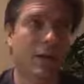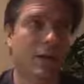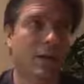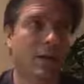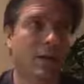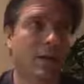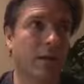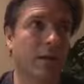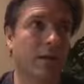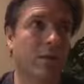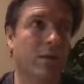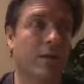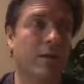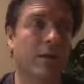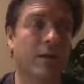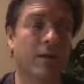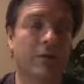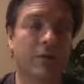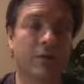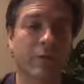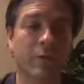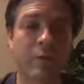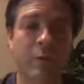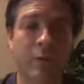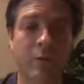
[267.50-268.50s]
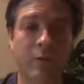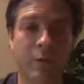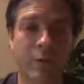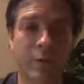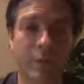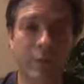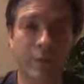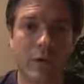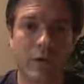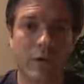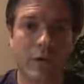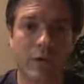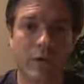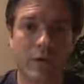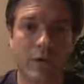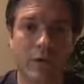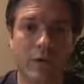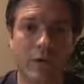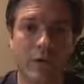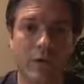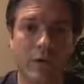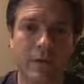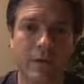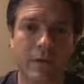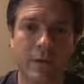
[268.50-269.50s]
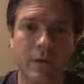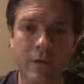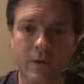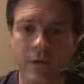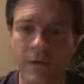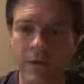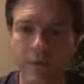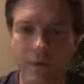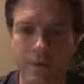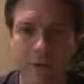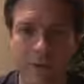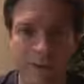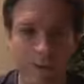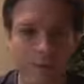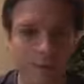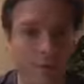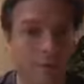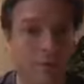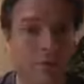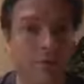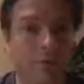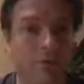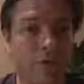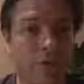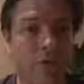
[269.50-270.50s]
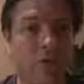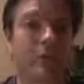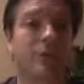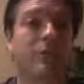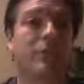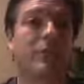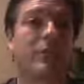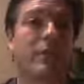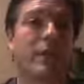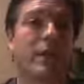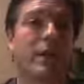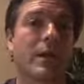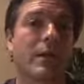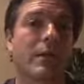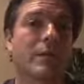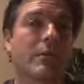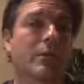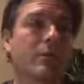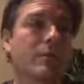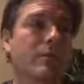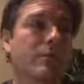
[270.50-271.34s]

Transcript: isn't giving them what they want. They, there's an excuse that,